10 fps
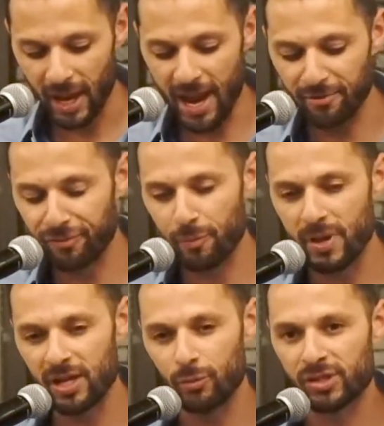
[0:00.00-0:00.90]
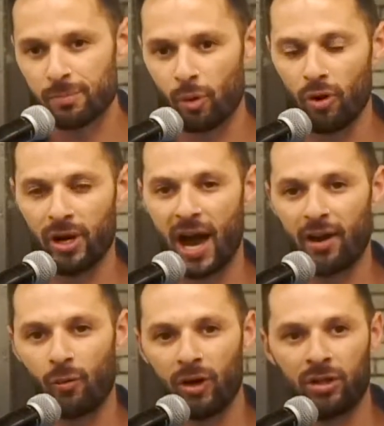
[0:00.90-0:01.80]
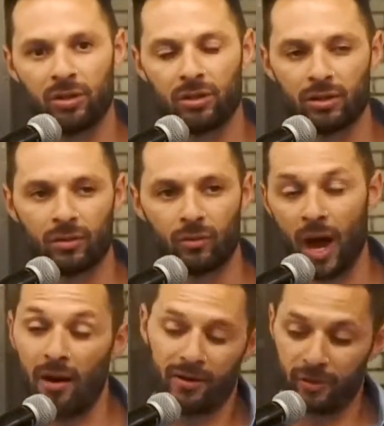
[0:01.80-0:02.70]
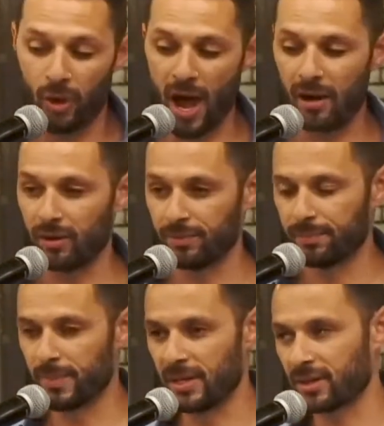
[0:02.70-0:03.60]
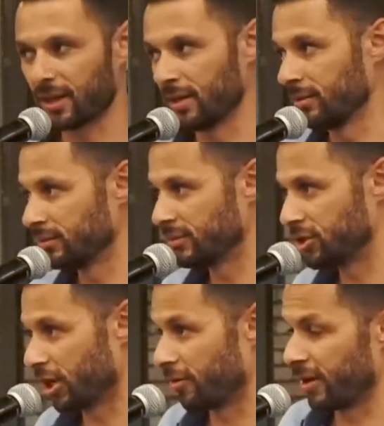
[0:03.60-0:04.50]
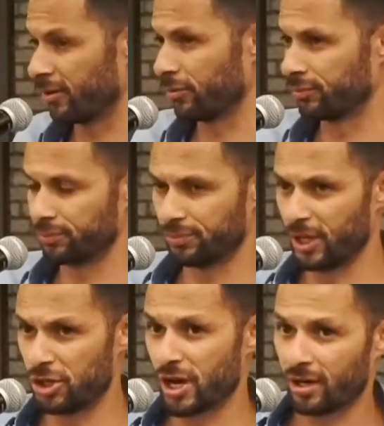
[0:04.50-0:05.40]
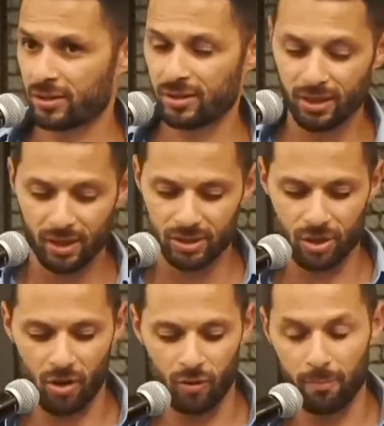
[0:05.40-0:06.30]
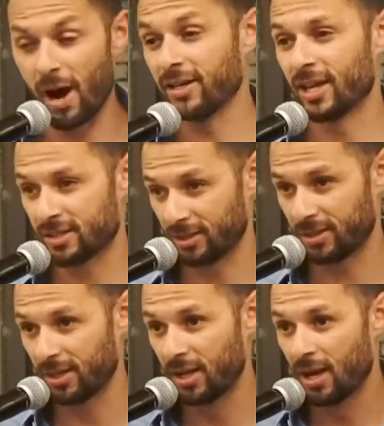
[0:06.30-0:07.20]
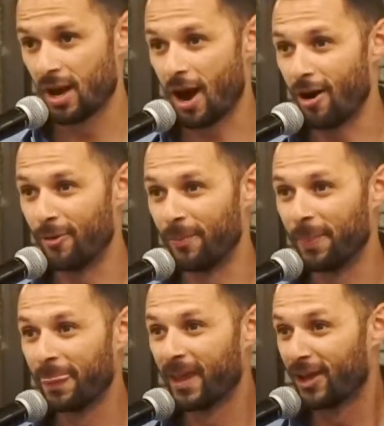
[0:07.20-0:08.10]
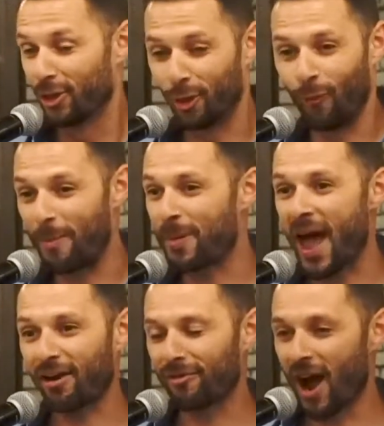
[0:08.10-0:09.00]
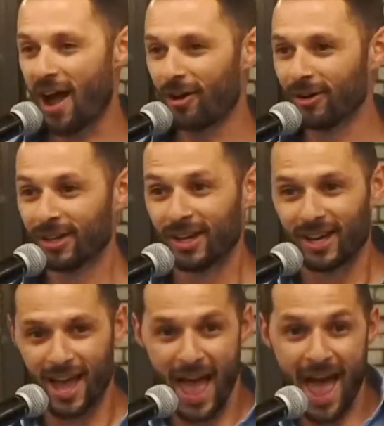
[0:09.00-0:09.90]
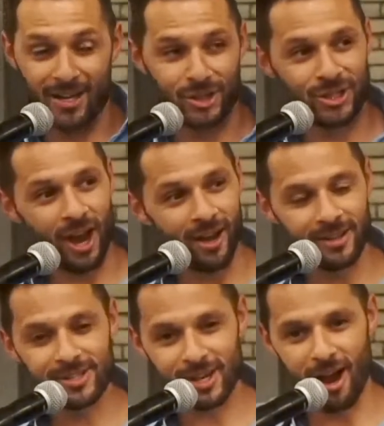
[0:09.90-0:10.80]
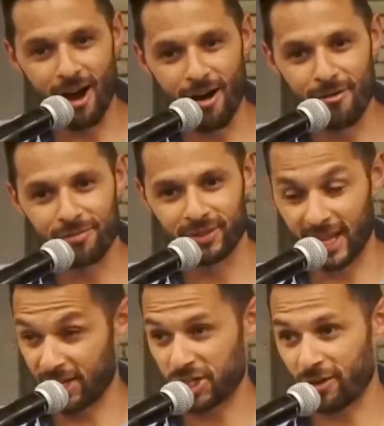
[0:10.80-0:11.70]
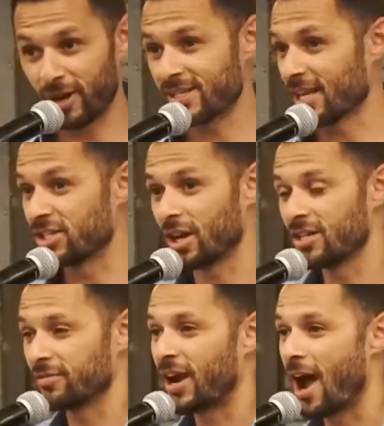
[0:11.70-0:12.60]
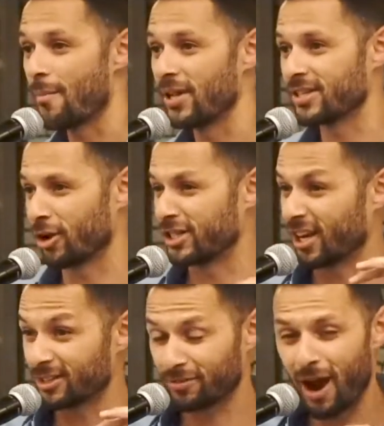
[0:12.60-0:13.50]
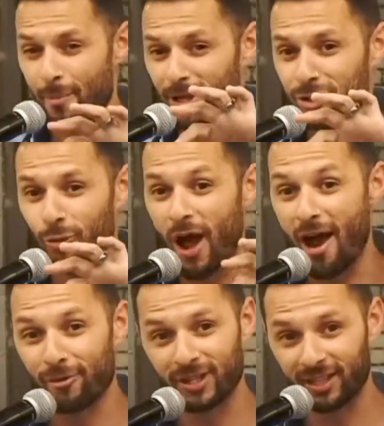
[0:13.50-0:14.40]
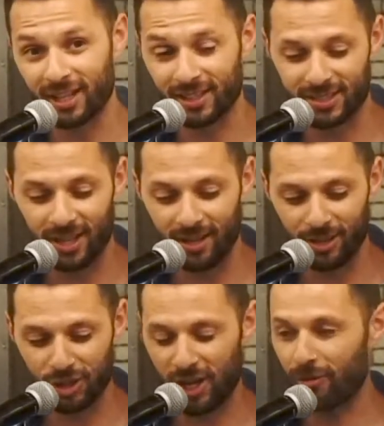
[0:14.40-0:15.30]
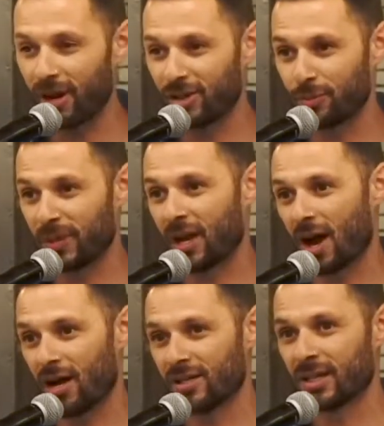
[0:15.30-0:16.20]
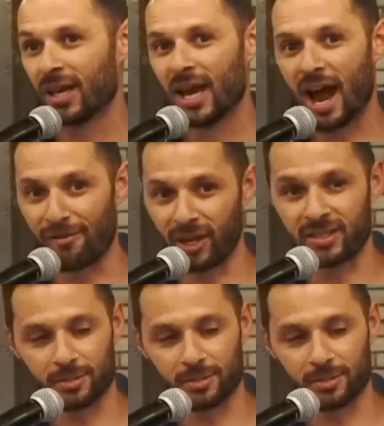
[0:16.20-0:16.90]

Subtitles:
And for me, it was important. I didn't want to, well, I don't even know how to make and generator eject. So mine doesn't. The Webpack file has tons of, that it generates, has tons of comments. There are tons of comments through everything that this thing generates because I feel like